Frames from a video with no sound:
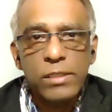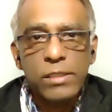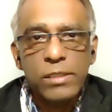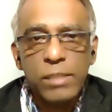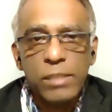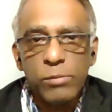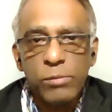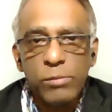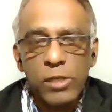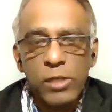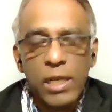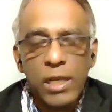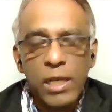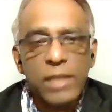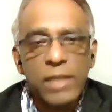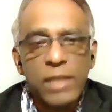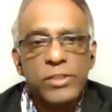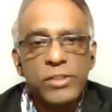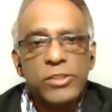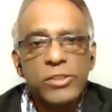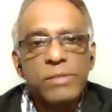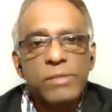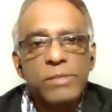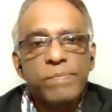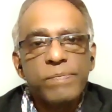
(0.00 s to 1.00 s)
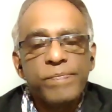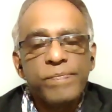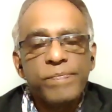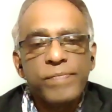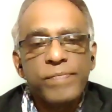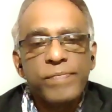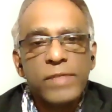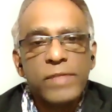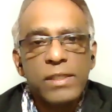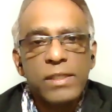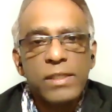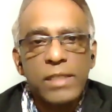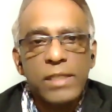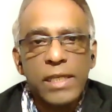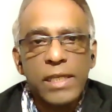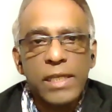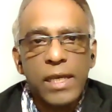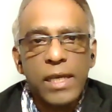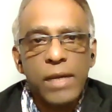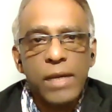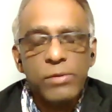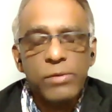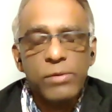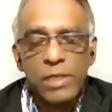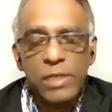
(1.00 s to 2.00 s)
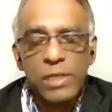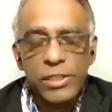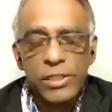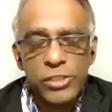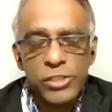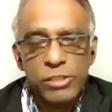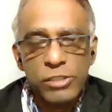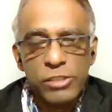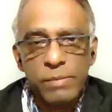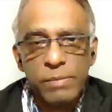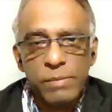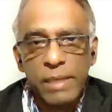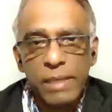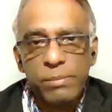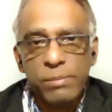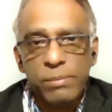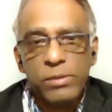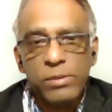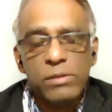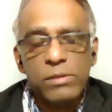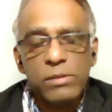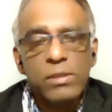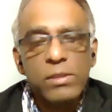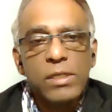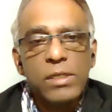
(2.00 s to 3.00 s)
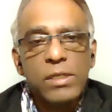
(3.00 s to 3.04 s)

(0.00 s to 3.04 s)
the mullahs, the religious people.